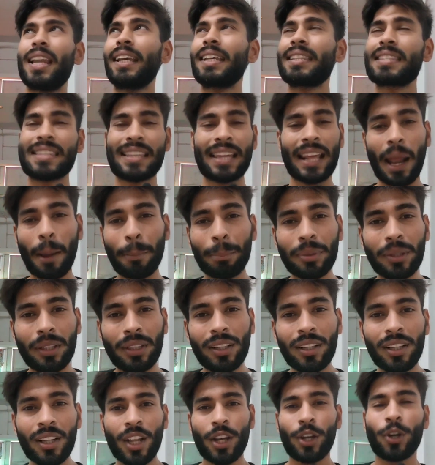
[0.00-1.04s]
like
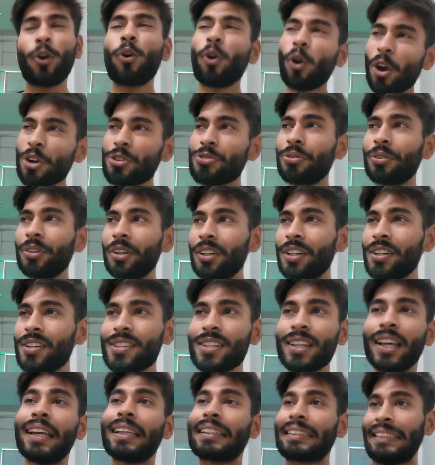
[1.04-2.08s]
Scrabble,
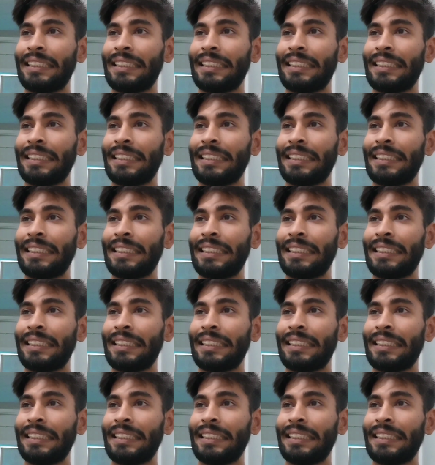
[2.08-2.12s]
crosswords.